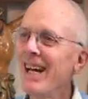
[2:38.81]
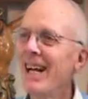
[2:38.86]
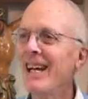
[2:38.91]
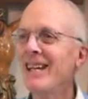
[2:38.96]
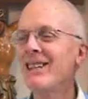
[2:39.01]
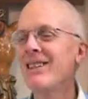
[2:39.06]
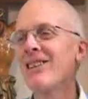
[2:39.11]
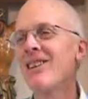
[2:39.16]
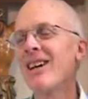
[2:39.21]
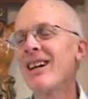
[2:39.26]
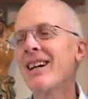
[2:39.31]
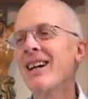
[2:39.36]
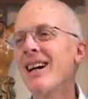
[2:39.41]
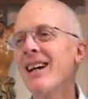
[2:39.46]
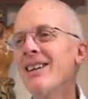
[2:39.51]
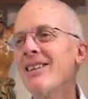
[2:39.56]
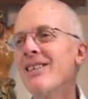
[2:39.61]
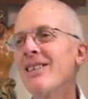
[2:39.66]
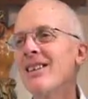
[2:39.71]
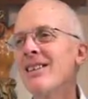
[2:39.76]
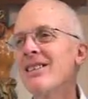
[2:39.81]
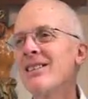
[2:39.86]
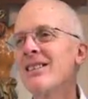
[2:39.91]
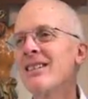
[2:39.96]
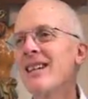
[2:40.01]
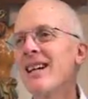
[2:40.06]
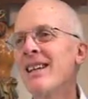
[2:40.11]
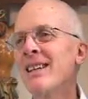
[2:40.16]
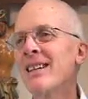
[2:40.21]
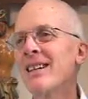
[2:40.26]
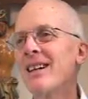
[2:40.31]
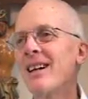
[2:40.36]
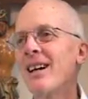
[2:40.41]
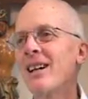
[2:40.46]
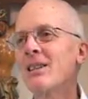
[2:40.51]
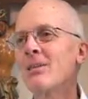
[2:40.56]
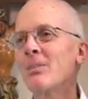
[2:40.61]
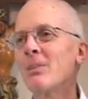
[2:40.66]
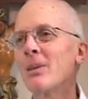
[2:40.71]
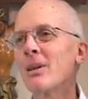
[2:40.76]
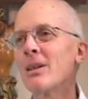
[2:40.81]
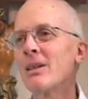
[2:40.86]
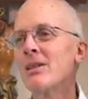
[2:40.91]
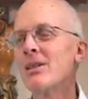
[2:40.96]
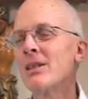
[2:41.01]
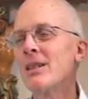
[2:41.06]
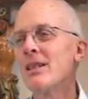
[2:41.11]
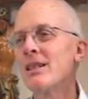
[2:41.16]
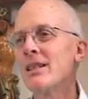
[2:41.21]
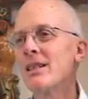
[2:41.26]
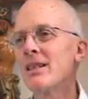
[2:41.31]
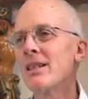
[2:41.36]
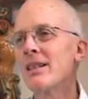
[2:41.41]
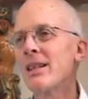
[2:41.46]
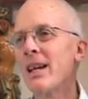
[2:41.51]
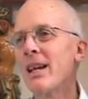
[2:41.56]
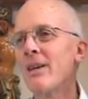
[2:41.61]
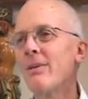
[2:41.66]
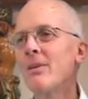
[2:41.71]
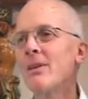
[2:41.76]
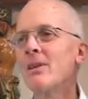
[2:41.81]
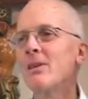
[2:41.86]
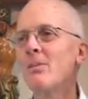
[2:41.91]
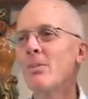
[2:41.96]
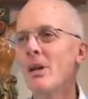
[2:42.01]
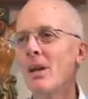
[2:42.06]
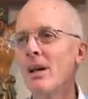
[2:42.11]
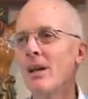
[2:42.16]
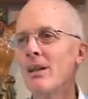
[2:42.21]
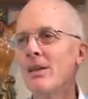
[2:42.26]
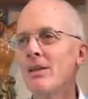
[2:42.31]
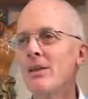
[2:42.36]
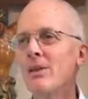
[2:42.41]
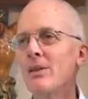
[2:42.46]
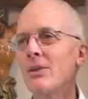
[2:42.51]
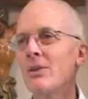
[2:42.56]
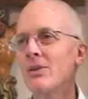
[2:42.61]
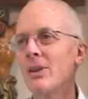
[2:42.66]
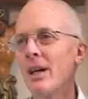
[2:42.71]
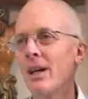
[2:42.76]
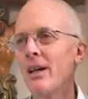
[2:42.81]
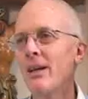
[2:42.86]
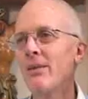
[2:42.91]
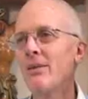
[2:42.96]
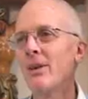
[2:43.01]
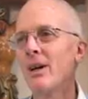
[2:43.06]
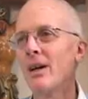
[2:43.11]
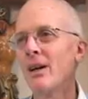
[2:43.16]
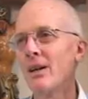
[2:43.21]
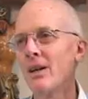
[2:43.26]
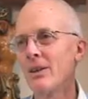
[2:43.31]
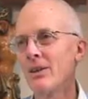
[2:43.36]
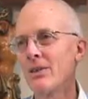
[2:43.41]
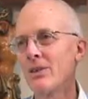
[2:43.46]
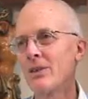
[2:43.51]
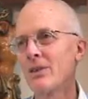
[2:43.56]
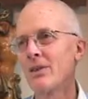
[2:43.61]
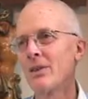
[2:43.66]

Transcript: And so I kind of understand the gospel, because Jesus gave his blood to save us